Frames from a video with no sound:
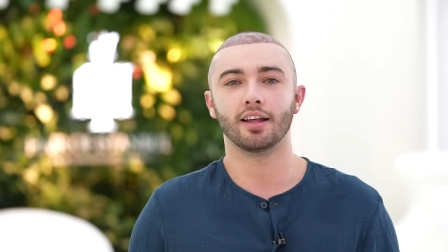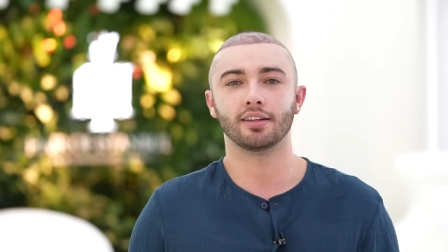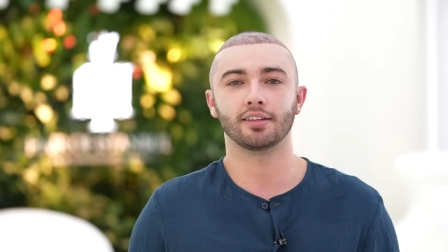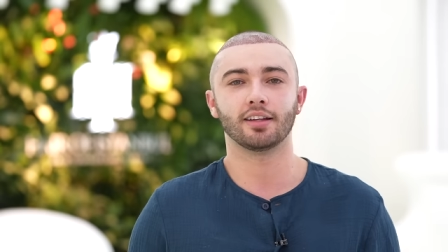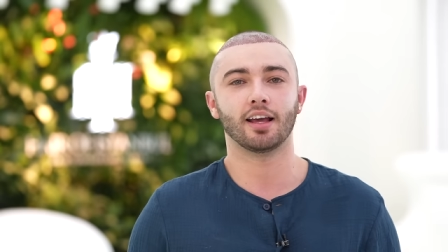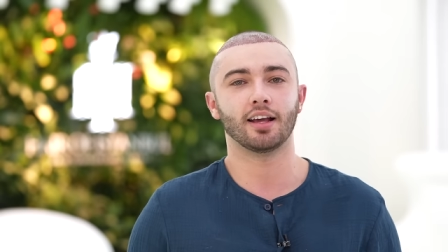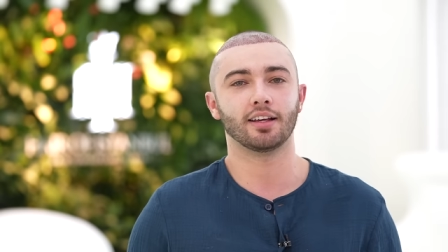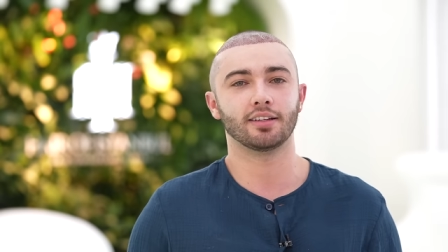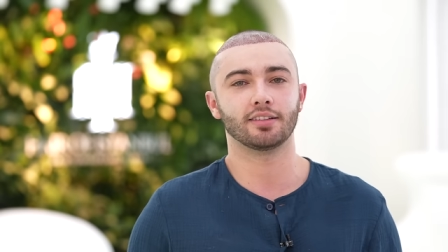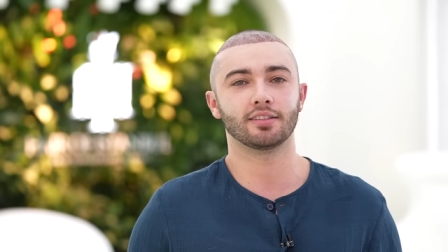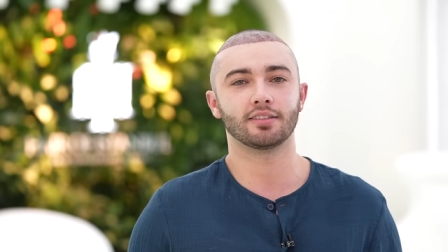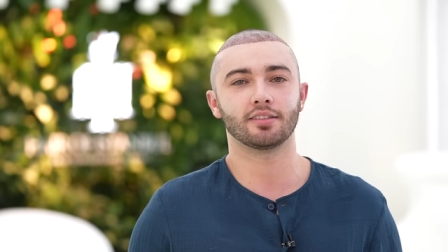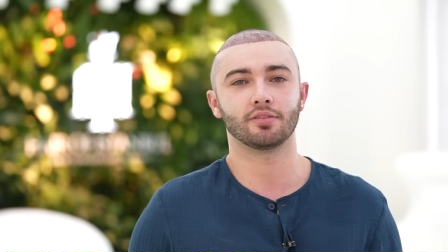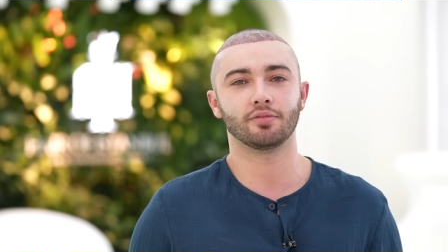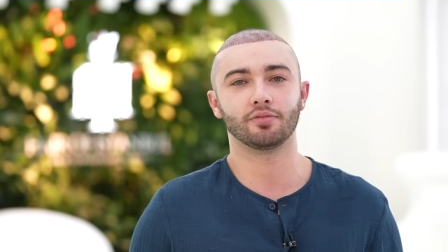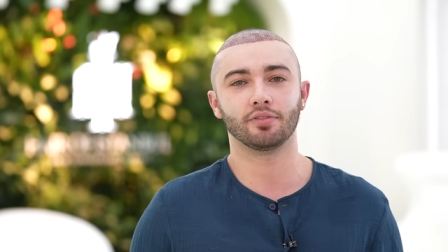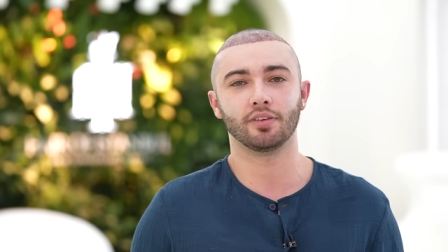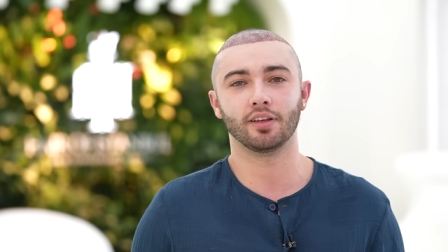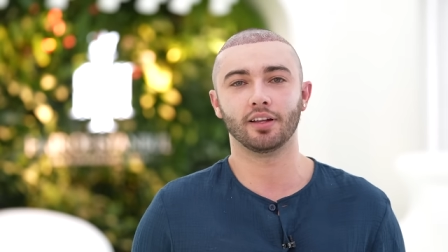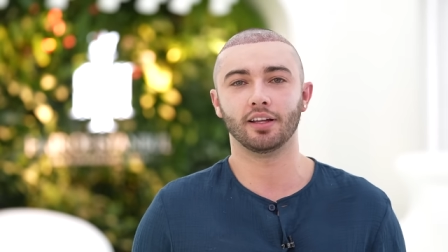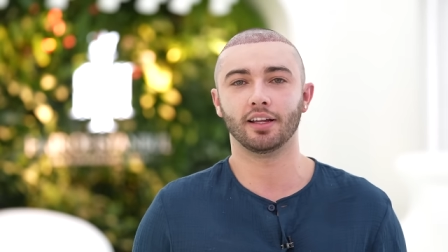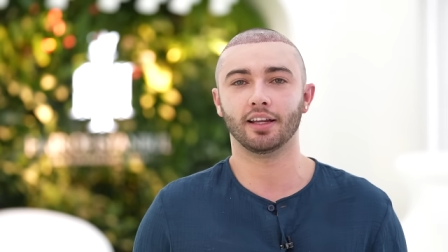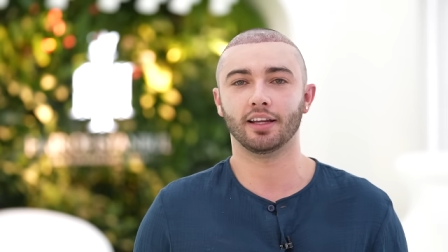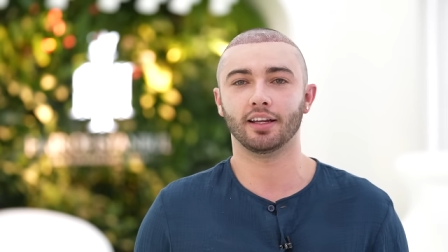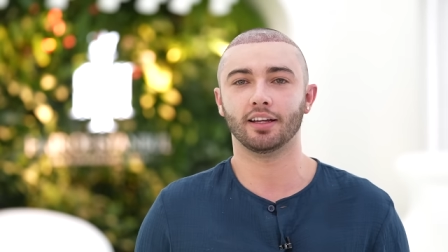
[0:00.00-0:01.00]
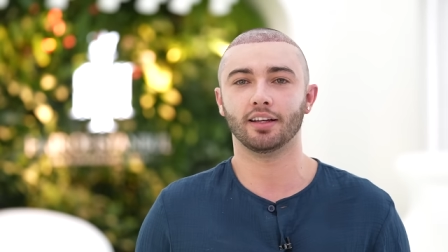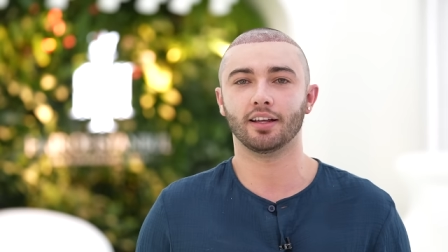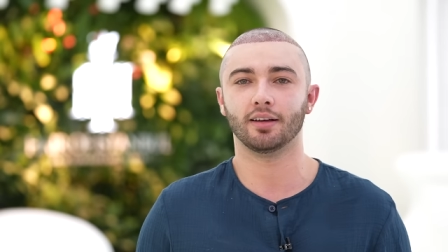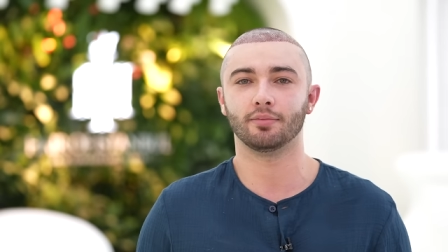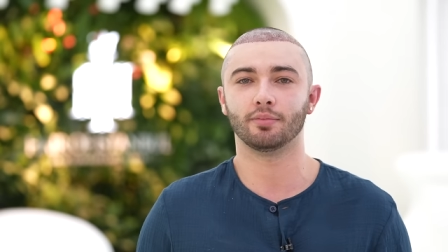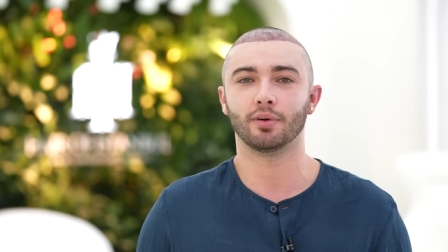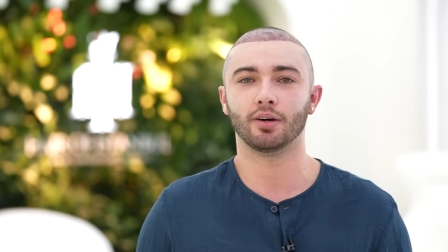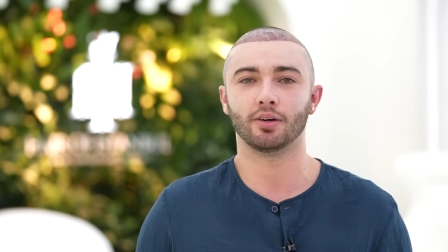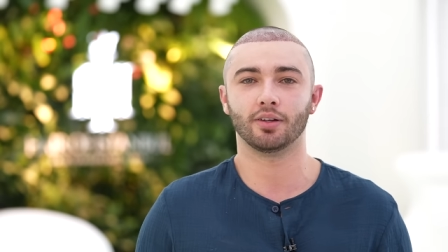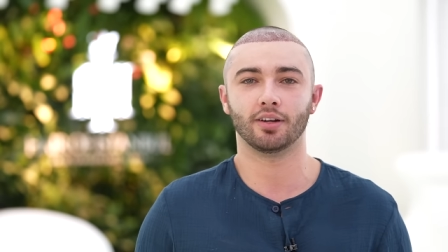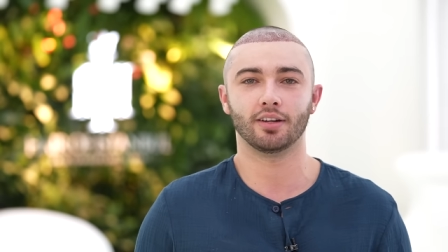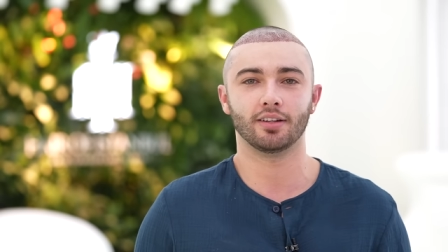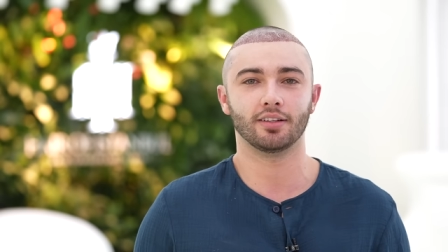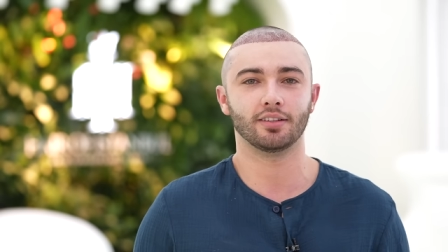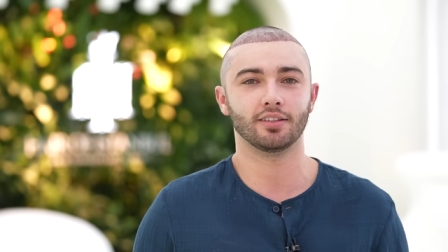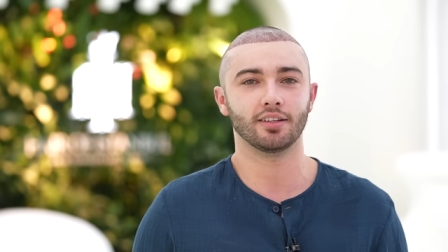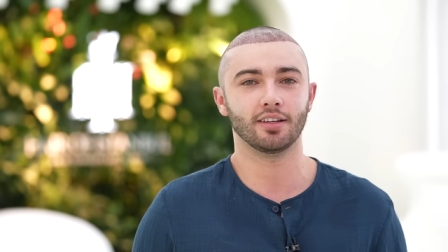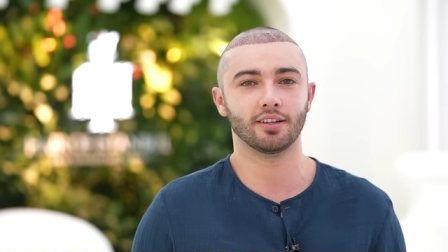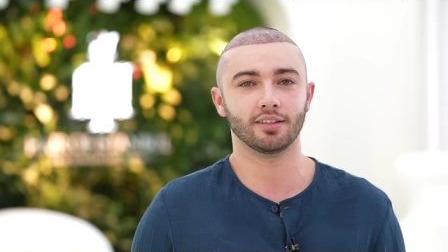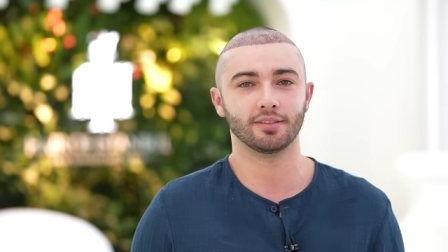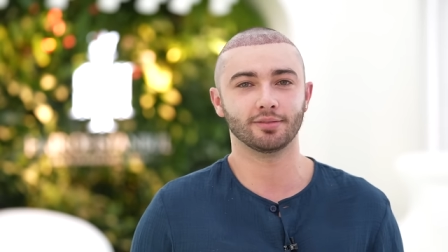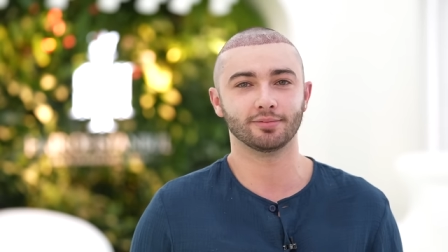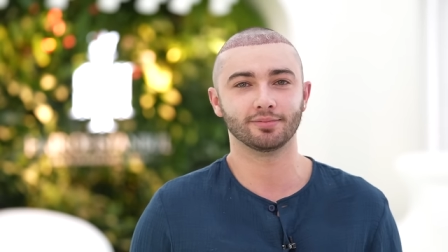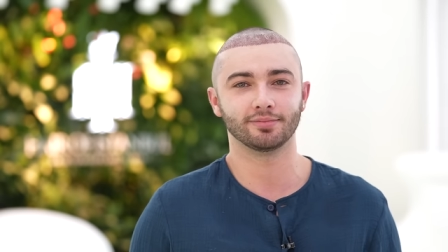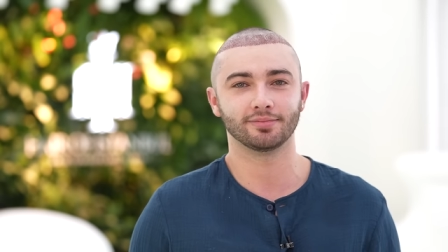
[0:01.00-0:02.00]
a nice feeling about it,
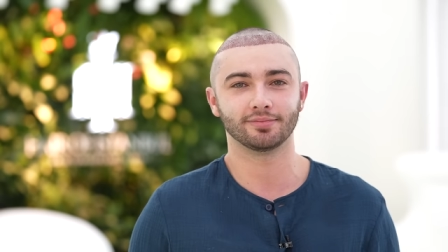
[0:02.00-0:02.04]
yeah.